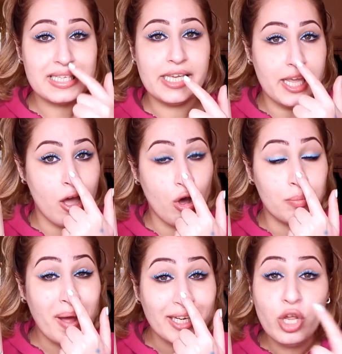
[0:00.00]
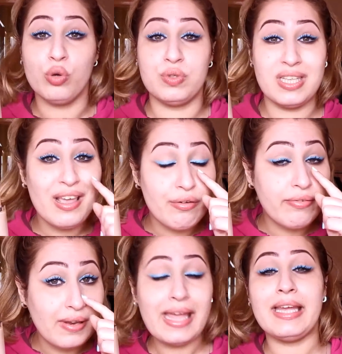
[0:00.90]
here on my nose,
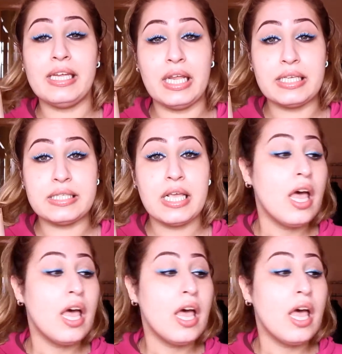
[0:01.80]
flakiness,